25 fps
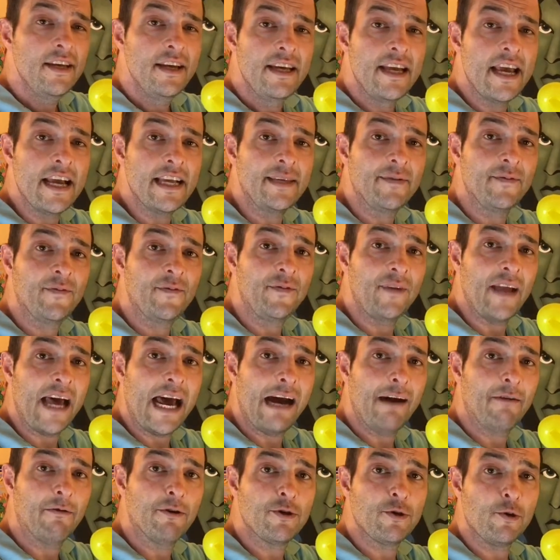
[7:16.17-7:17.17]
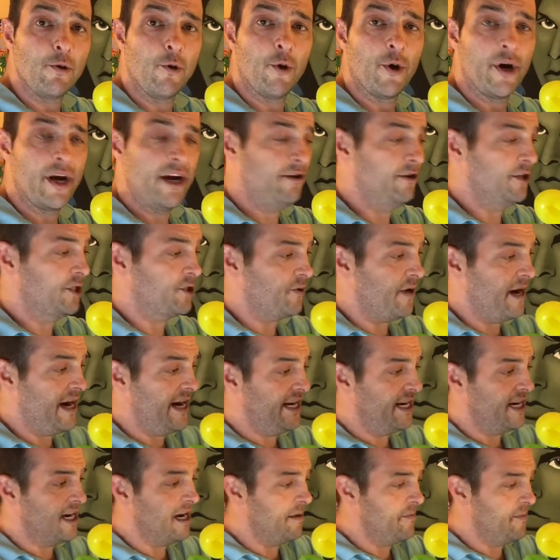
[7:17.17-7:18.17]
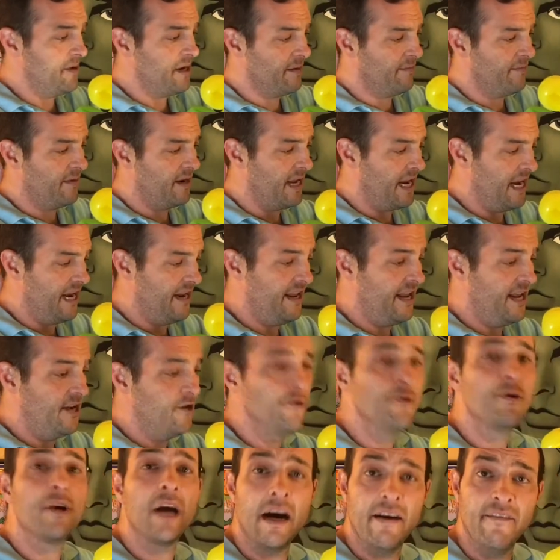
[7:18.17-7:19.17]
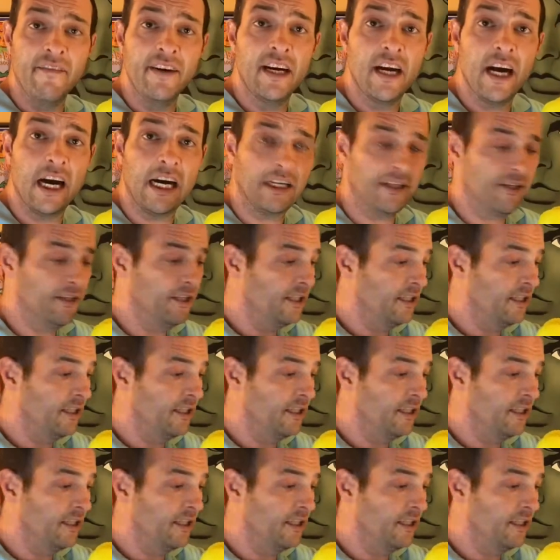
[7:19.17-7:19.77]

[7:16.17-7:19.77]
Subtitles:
get some flowers, Oriental Trading Company, and they do come in color.